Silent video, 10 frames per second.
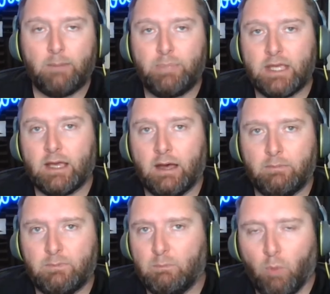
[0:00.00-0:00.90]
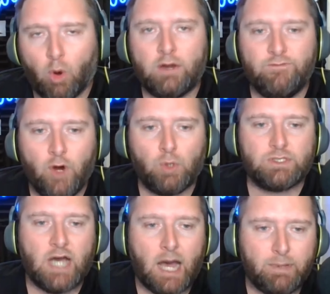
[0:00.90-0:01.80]
being uh, more in vogue
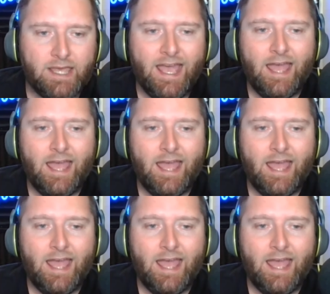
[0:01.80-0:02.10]
topic.